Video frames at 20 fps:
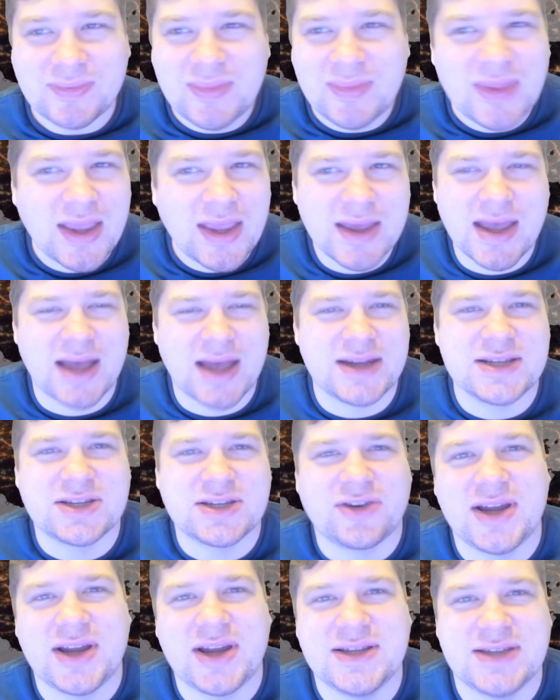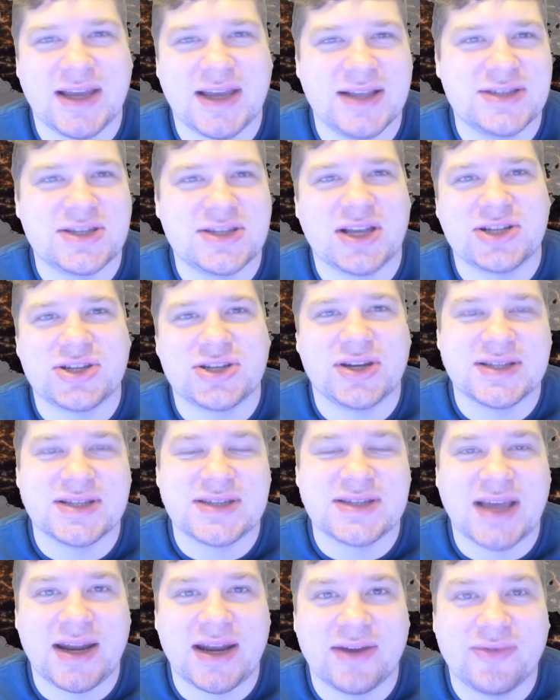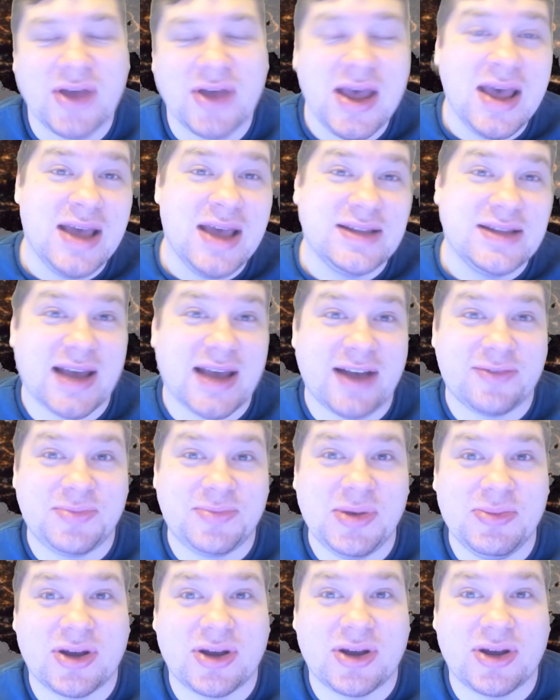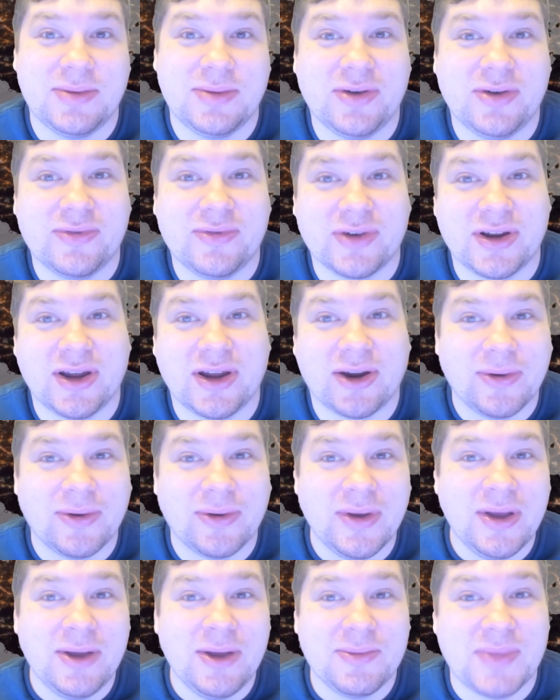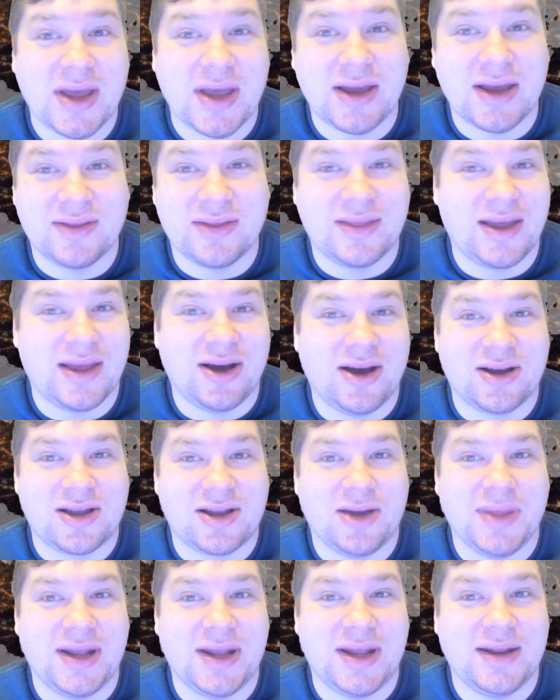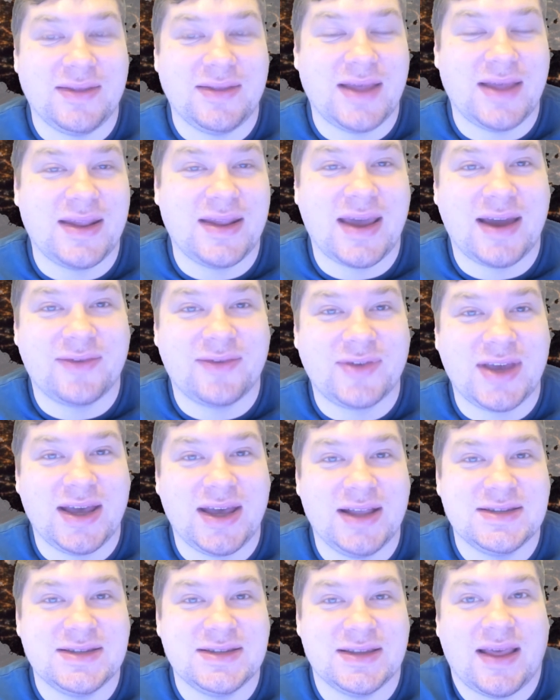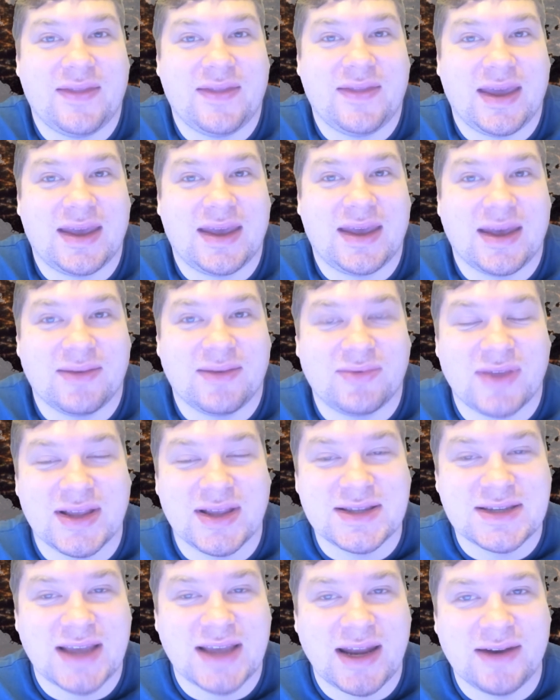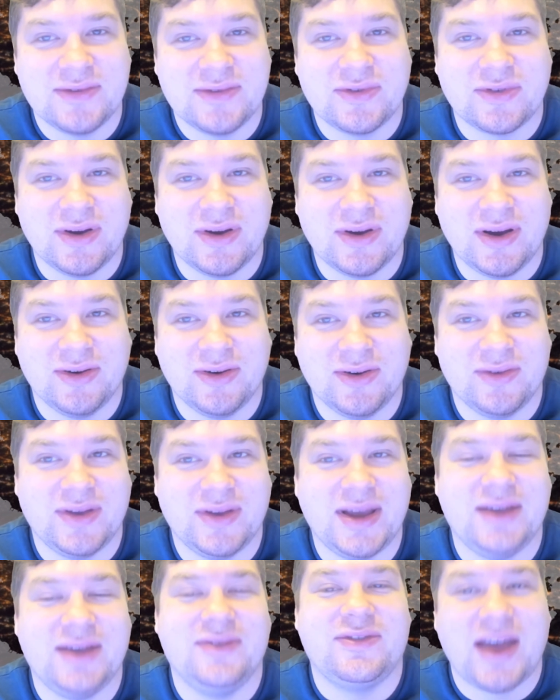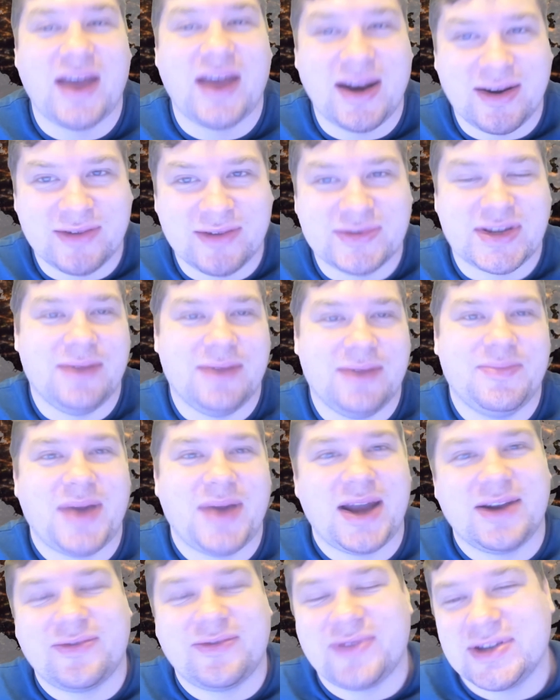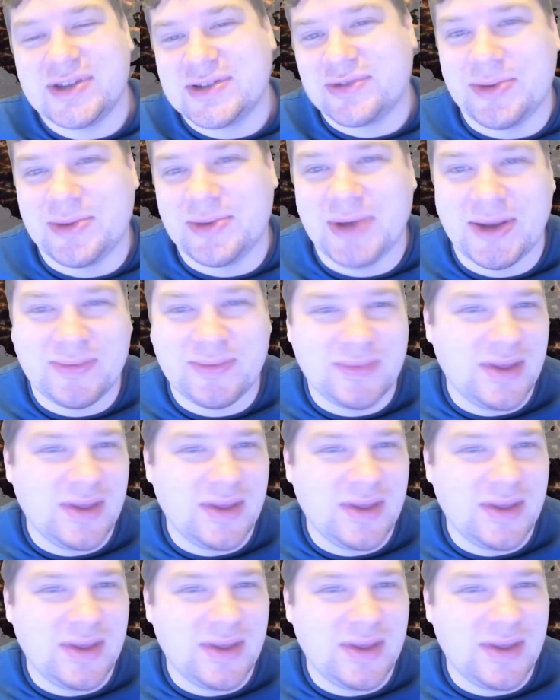Yeah, it is crazy. It's such an incentive to have people come over here. They all come in and then they have kids and then they get incentives and benefits from it.